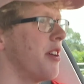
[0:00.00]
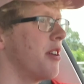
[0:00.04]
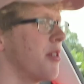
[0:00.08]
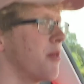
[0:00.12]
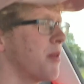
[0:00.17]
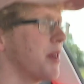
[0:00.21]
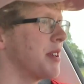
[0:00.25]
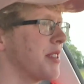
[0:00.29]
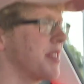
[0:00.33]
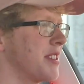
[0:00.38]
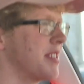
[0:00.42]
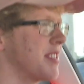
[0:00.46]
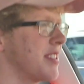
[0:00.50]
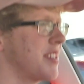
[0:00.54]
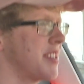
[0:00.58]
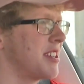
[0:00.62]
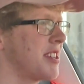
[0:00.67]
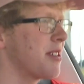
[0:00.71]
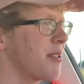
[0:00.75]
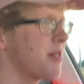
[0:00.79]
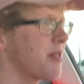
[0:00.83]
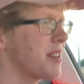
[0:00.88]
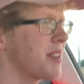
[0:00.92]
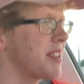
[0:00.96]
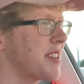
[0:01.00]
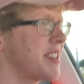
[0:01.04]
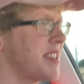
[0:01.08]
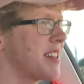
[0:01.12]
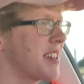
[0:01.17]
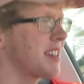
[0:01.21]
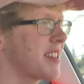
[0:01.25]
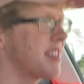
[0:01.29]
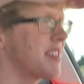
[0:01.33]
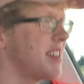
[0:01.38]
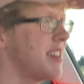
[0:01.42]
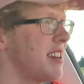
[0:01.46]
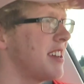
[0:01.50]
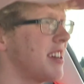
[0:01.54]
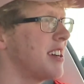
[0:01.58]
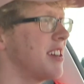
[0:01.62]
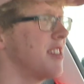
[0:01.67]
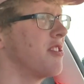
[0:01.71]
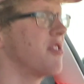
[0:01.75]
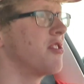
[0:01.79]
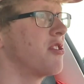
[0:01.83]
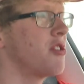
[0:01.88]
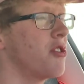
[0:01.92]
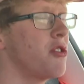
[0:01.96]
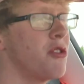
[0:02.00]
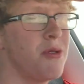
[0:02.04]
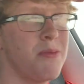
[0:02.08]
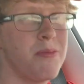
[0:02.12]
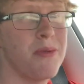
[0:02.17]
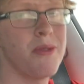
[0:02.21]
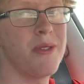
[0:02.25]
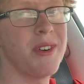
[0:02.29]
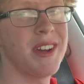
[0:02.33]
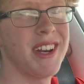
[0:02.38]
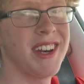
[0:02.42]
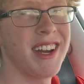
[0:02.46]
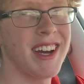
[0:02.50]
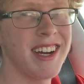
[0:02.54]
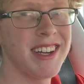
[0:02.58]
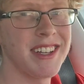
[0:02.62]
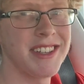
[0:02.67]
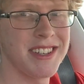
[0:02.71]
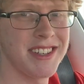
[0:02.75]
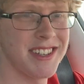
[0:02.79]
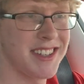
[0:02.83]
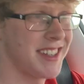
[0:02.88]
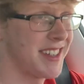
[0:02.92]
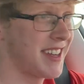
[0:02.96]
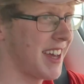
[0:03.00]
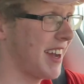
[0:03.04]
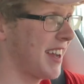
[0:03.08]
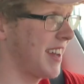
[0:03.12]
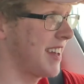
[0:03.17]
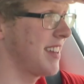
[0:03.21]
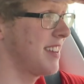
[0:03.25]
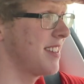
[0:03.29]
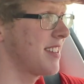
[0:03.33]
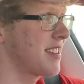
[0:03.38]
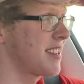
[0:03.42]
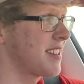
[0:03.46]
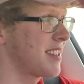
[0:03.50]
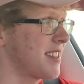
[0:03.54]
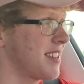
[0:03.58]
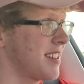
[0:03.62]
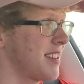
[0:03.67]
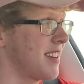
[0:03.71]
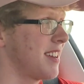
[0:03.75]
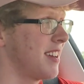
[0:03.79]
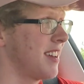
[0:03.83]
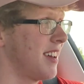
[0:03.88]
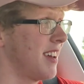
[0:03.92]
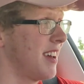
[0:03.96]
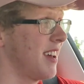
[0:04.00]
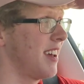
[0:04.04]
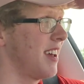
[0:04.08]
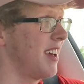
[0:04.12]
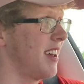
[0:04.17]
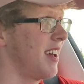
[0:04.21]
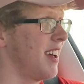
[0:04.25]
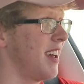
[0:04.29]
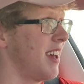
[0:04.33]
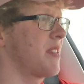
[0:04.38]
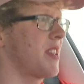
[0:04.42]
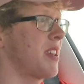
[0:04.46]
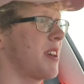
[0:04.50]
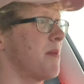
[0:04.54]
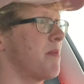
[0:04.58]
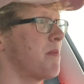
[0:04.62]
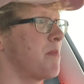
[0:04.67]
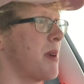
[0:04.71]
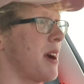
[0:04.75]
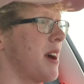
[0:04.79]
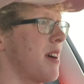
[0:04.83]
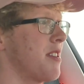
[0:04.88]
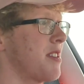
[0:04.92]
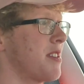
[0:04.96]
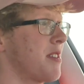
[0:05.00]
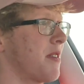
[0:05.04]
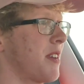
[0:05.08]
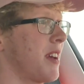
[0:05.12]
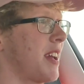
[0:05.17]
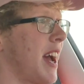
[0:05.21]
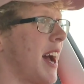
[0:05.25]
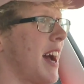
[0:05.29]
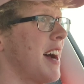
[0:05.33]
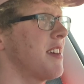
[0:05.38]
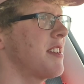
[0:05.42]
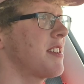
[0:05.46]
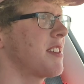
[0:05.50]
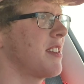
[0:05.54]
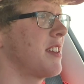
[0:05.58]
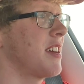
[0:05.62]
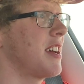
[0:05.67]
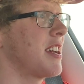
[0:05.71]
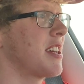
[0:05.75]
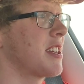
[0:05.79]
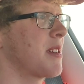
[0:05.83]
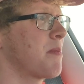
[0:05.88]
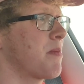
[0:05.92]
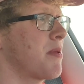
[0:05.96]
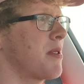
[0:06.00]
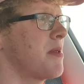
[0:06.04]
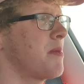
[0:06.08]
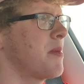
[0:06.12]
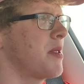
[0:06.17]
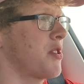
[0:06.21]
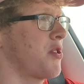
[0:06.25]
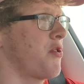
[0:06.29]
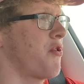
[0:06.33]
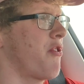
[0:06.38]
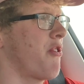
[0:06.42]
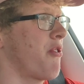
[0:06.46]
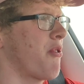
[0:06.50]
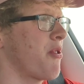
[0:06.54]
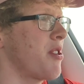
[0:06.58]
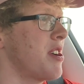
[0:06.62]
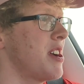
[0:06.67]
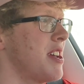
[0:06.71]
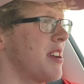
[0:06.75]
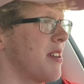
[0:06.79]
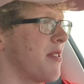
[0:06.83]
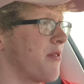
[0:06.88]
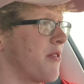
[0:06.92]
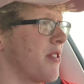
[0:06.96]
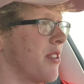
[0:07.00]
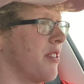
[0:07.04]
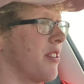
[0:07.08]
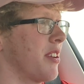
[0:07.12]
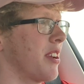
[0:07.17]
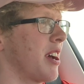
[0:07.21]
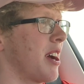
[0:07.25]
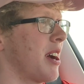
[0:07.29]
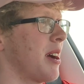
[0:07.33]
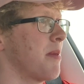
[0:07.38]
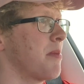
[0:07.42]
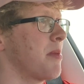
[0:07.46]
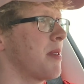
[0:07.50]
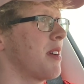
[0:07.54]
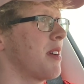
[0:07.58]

with 0 to 60 in 2.9 seconds. Compared to gasoline, it's pretty much free to fill it up.